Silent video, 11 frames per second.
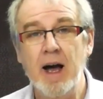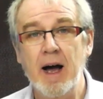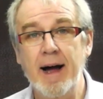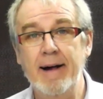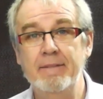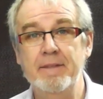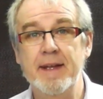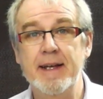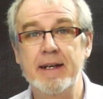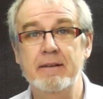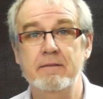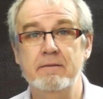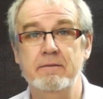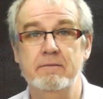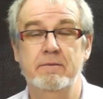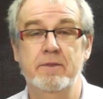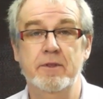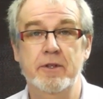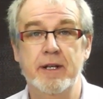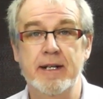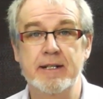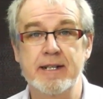and then you
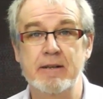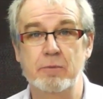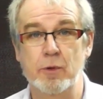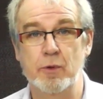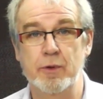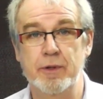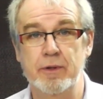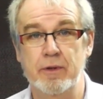get to download